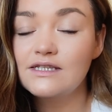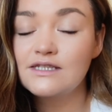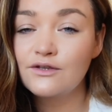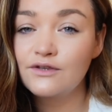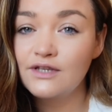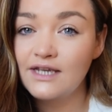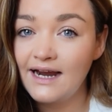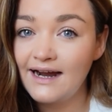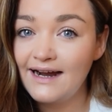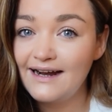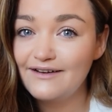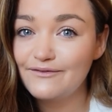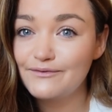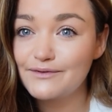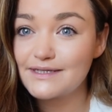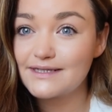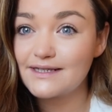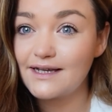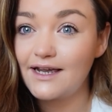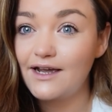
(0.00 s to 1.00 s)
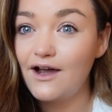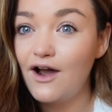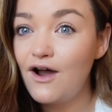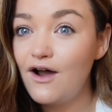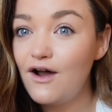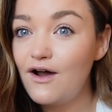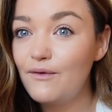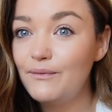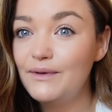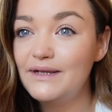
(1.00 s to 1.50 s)
So the girl was like,
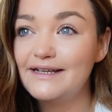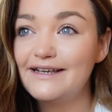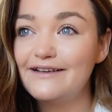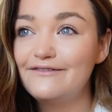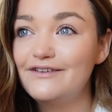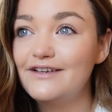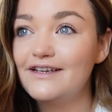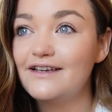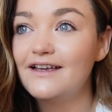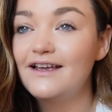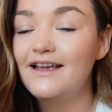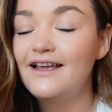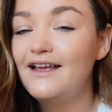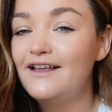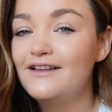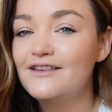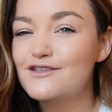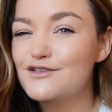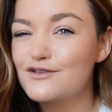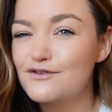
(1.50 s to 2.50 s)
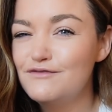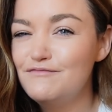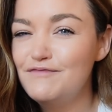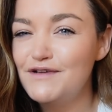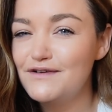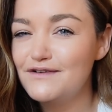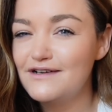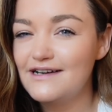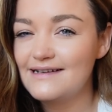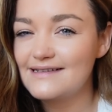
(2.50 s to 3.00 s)
Oh, we'll give you the sun,
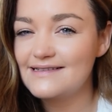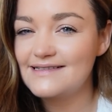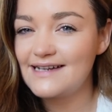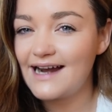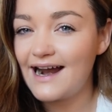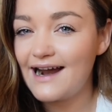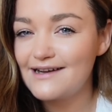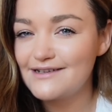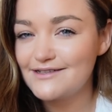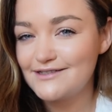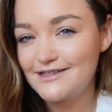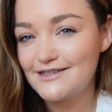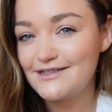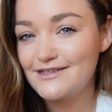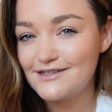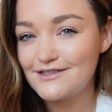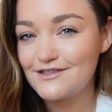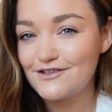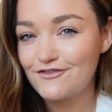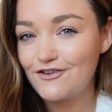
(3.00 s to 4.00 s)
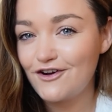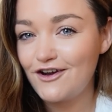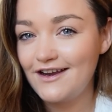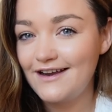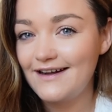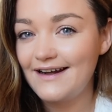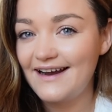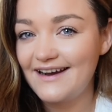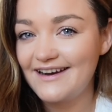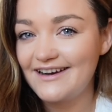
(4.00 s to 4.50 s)
moon, and the stars. This is the
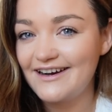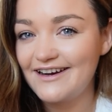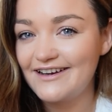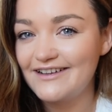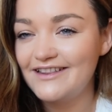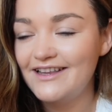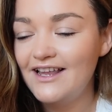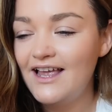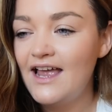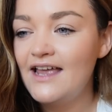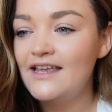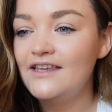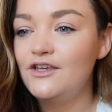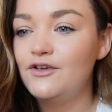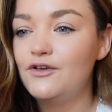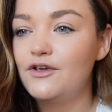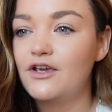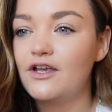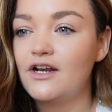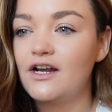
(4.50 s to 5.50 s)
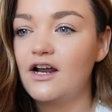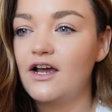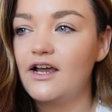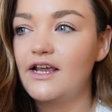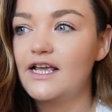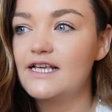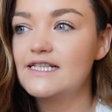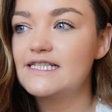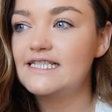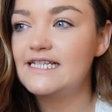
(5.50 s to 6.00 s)
Ryanair girl. You can
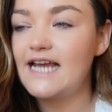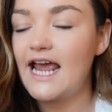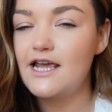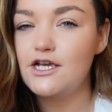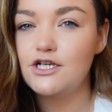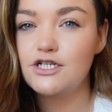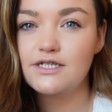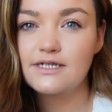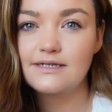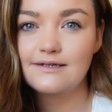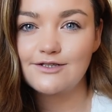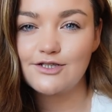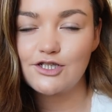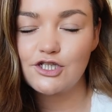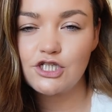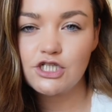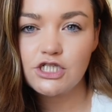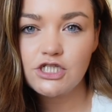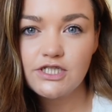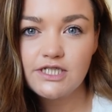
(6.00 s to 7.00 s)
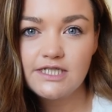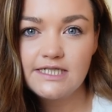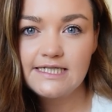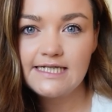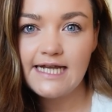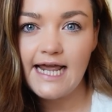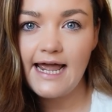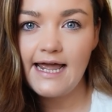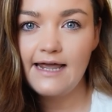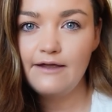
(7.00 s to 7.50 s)
like stay until
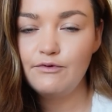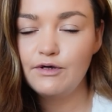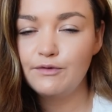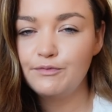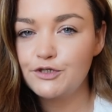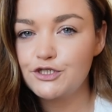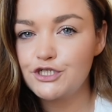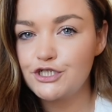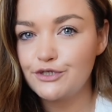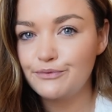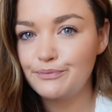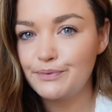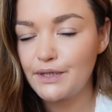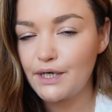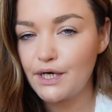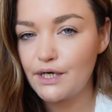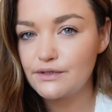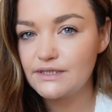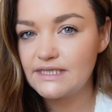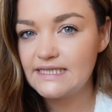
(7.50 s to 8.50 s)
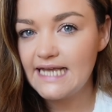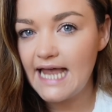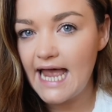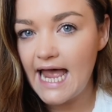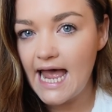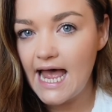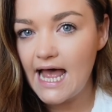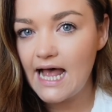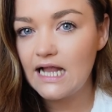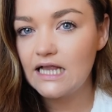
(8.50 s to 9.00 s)
Sunday. We'll put you up in a
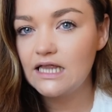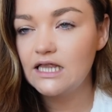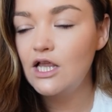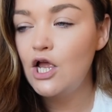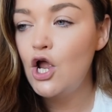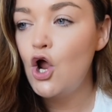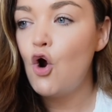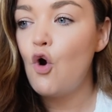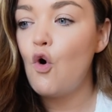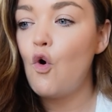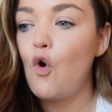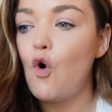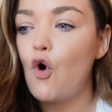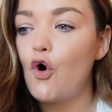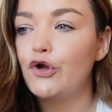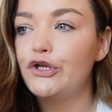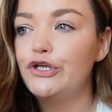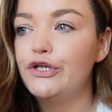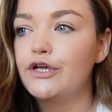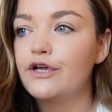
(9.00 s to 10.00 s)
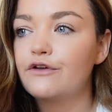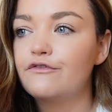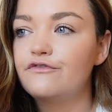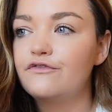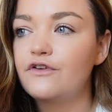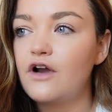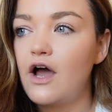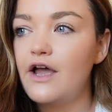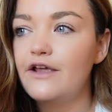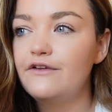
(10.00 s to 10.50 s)
hotel, or you can
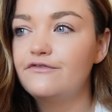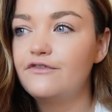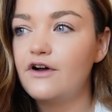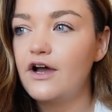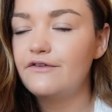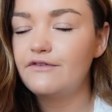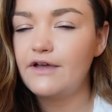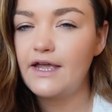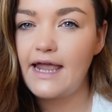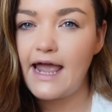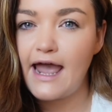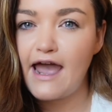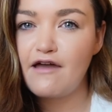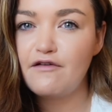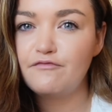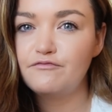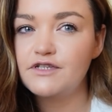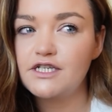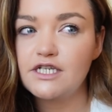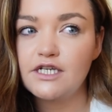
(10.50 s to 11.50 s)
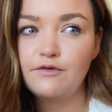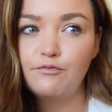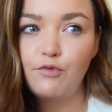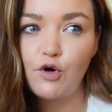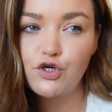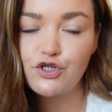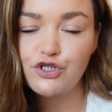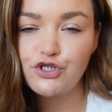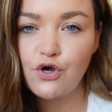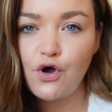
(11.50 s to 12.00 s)
fly 5 a.m. to
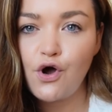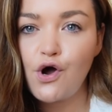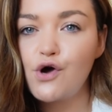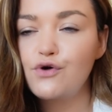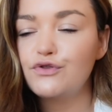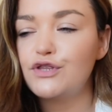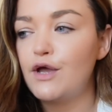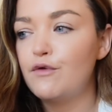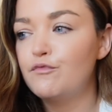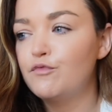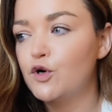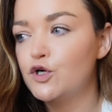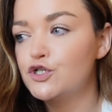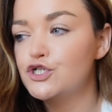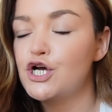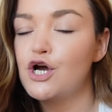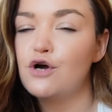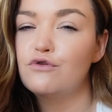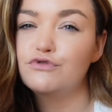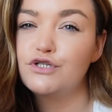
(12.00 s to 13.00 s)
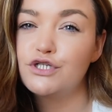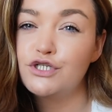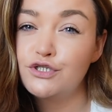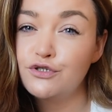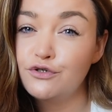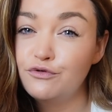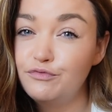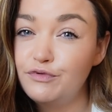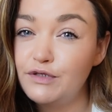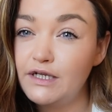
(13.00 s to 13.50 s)
Bordeaux, then Bordeaux to
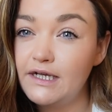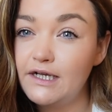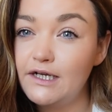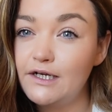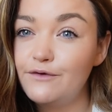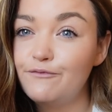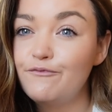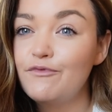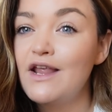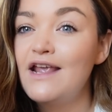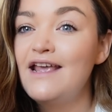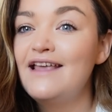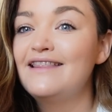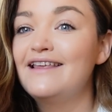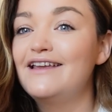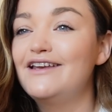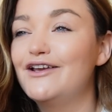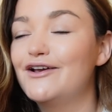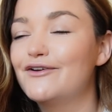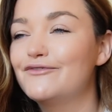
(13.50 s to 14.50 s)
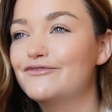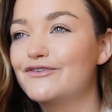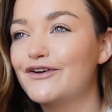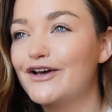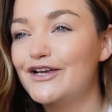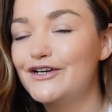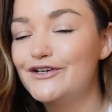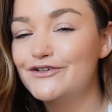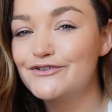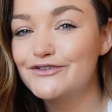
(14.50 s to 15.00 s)
Dublin. Then you can
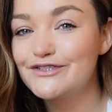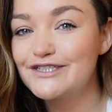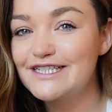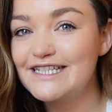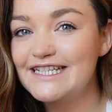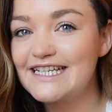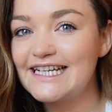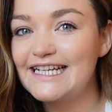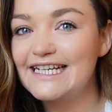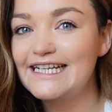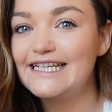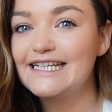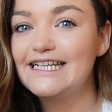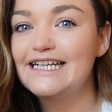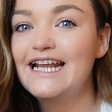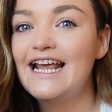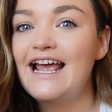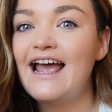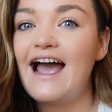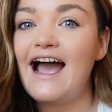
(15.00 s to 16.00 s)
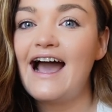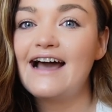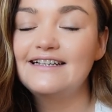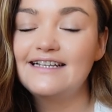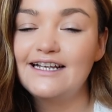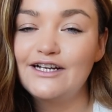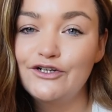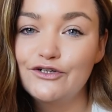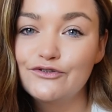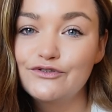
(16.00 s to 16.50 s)
fly London, and
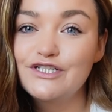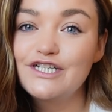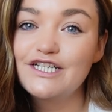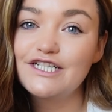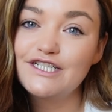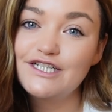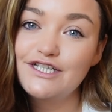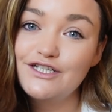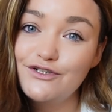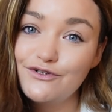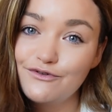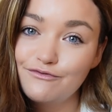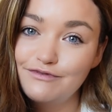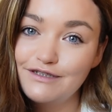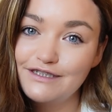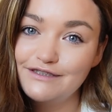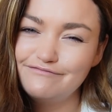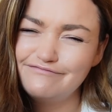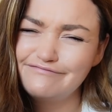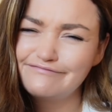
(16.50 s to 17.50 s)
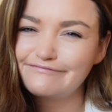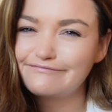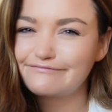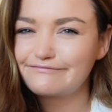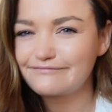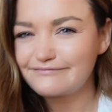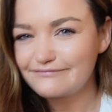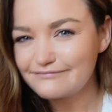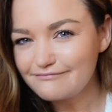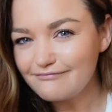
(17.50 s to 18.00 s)
then London to Dublin.
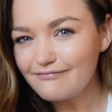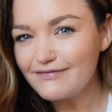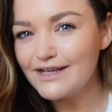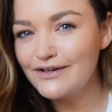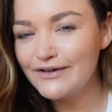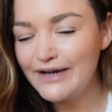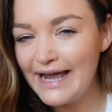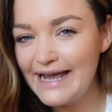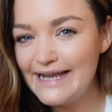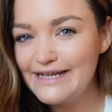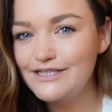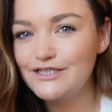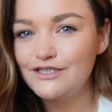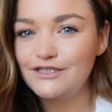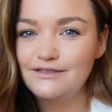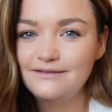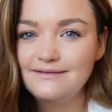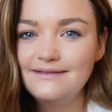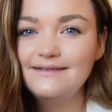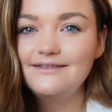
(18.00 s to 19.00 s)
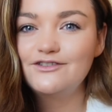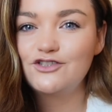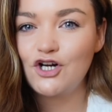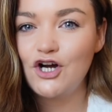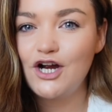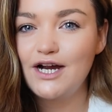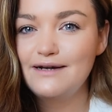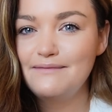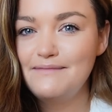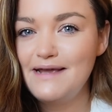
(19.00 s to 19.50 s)
Okay,
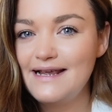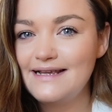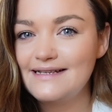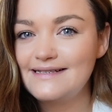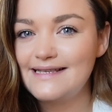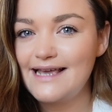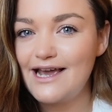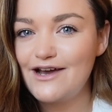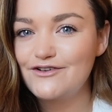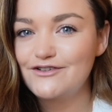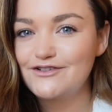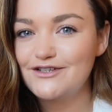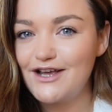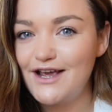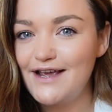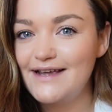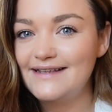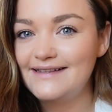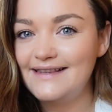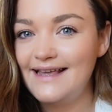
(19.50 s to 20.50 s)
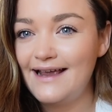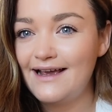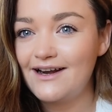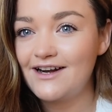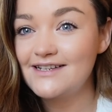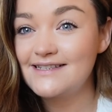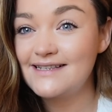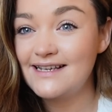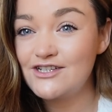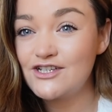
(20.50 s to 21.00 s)
trying to make it sound like a thing. And
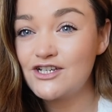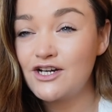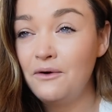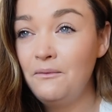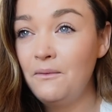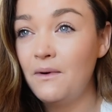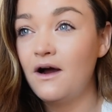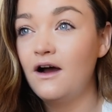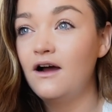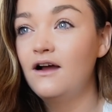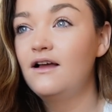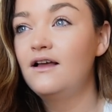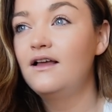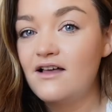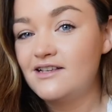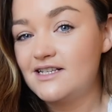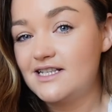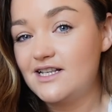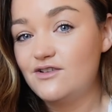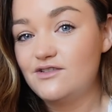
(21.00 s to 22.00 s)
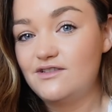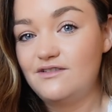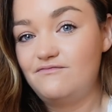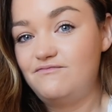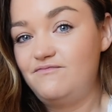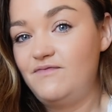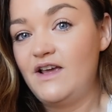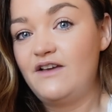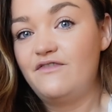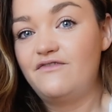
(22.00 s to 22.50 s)
I said, you know what? There's lots
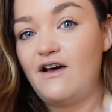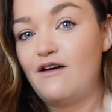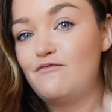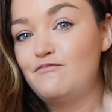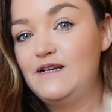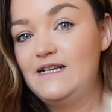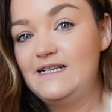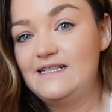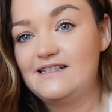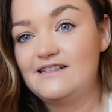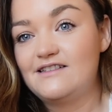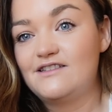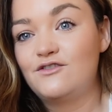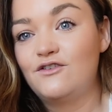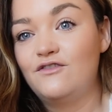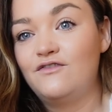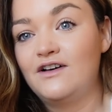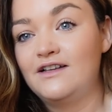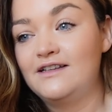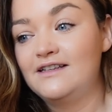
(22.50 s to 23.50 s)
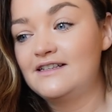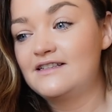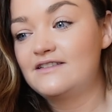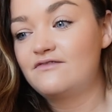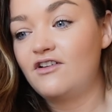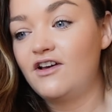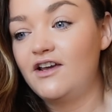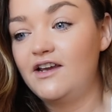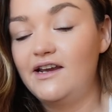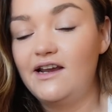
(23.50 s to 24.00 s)
of like families and stuff on this
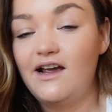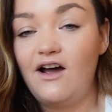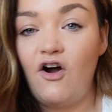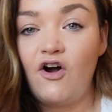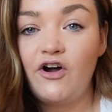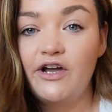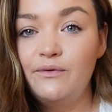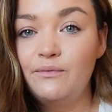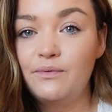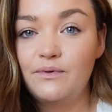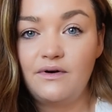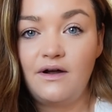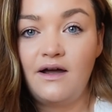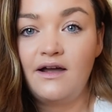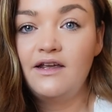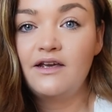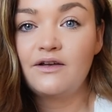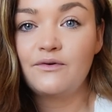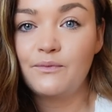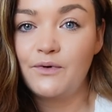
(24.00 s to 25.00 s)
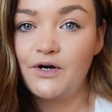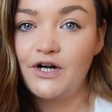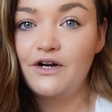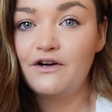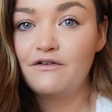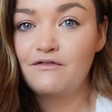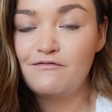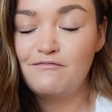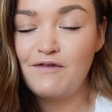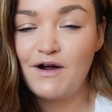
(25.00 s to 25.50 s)
flight. I, I can
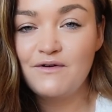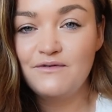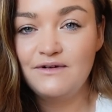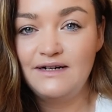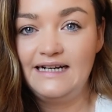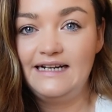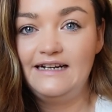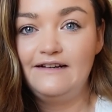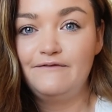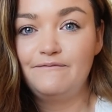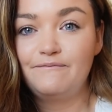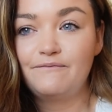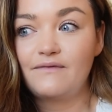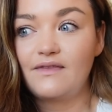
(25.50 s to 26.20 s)
work remotely.